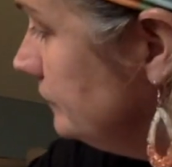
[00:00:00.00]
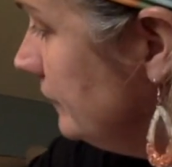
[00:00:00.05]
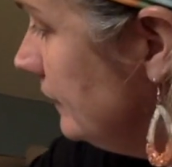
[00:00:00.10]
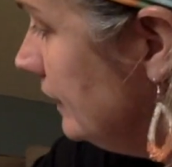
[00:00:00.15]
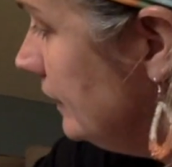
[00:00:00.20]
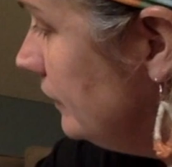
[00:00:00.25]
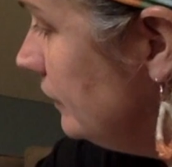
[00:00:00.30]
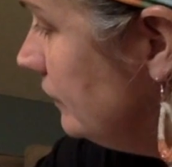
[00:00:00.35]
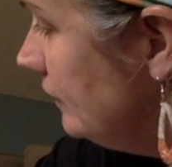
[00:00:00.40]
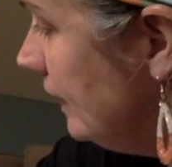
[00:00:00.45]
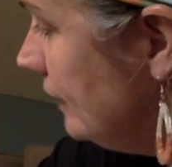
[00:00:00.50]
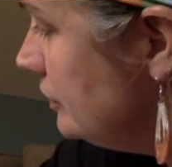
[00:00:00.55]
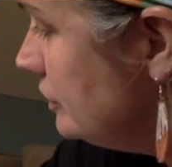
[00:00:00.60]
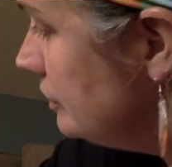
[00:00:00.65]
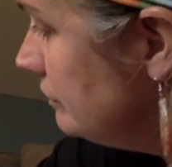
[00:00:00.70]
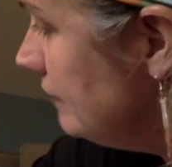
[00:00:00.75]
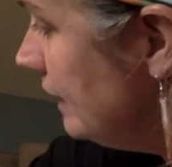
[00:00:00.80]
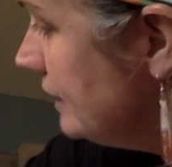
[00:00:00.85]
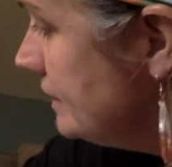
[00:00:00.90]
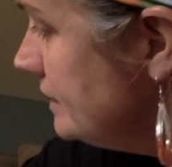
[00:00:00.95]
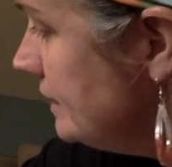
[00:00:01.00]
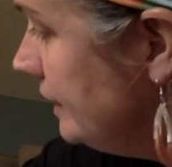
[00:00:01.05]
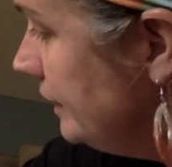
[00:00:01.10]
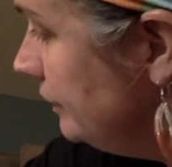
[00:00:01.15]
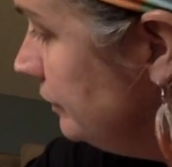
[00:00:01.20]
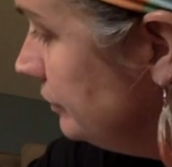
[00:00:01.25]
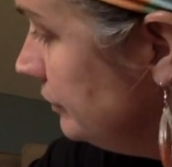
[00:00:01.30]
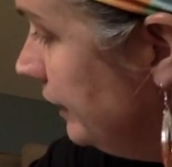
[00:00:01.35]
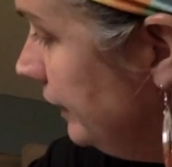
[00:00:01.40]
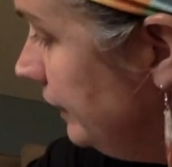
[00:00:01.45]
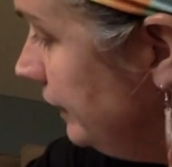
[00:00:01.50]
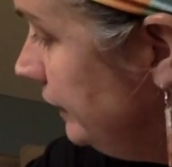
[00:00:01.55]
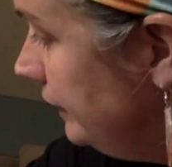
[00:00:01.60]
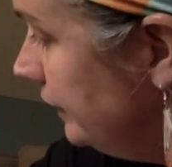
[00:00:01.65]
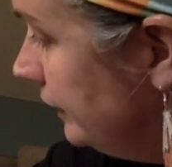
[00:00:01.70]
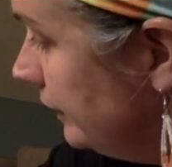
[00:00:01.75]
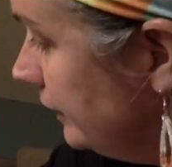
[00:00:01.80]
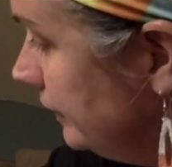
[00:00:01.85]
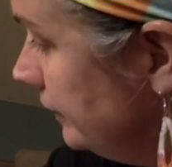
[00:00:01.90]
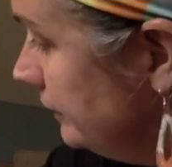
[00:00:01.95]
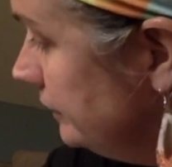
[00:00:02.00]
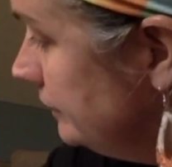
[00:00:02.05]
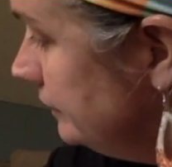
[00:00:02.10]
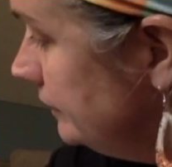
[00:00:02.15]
I sketch a rectangle right here.